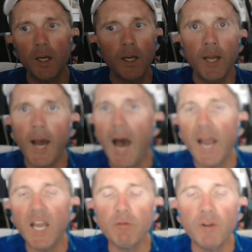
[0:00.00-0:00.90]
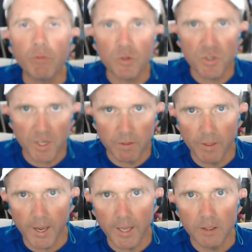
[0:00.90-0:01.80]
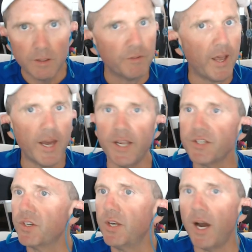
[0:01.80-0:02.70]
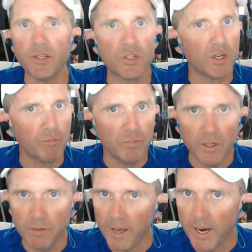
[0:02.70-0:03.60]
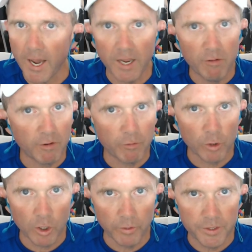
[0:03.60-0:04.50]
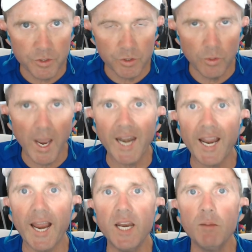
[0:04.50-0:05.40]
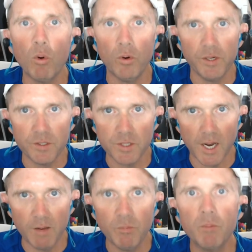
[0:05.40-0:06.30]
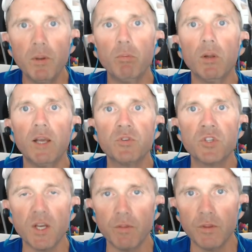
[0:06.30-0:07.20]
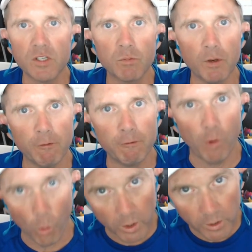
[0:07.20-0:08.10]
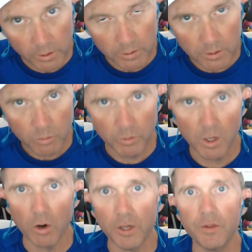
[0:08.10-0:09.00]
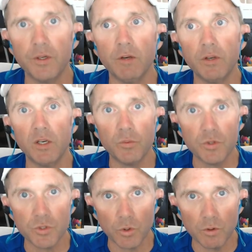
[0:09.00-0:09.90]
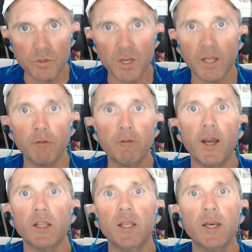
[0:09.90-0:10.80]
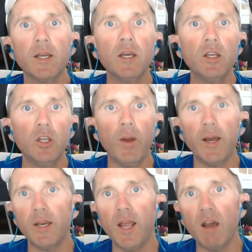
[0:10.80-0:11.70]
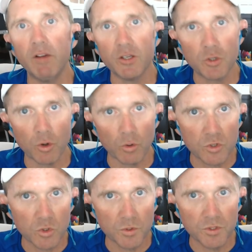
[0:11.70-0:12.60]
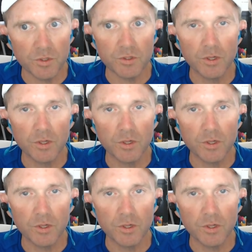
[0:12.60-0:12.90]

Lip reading: I have never said that. That is not something that I have ever agreed to at any point in time. People have said this before regarding the dividend reserves and the fact that you had to have external sources.